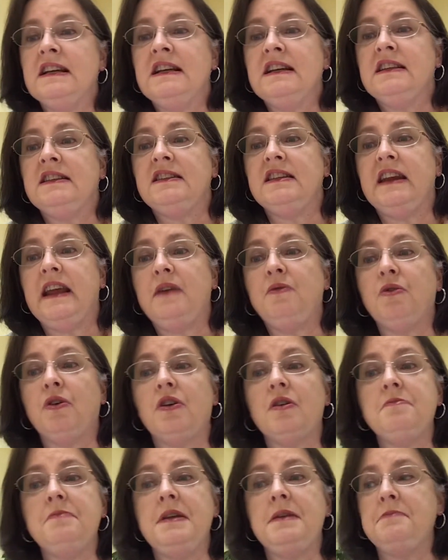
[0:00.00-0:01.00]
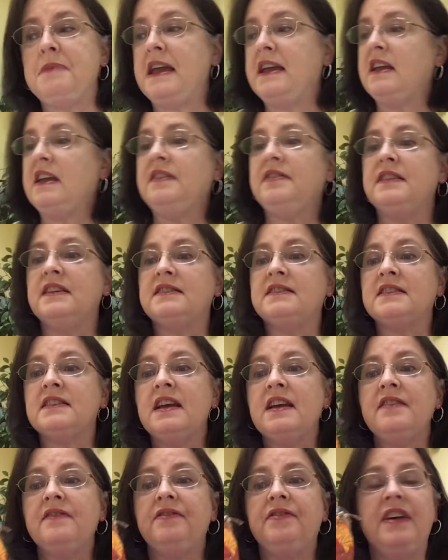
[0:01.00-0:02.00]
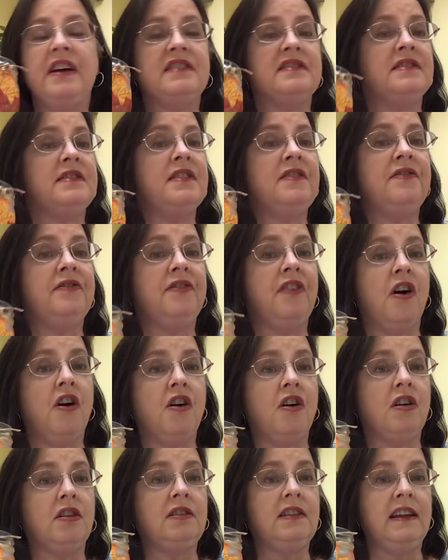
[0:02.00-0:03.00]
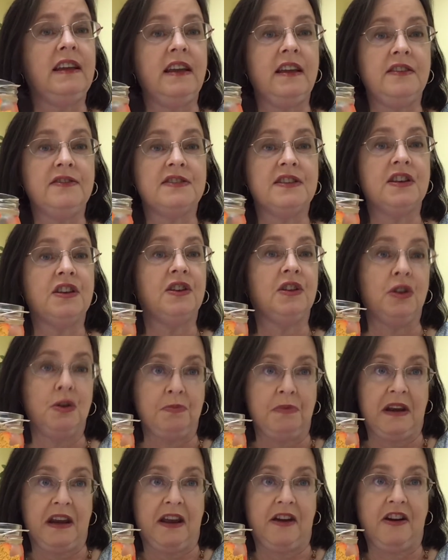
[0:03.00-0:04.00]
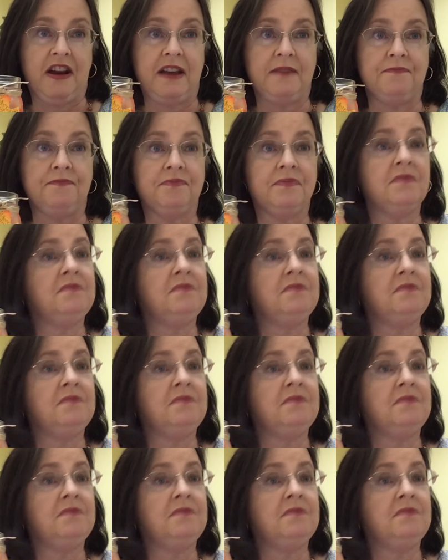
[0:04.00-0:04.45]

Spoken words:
Today we're going to be making this Festive Fall Leaves Luminary.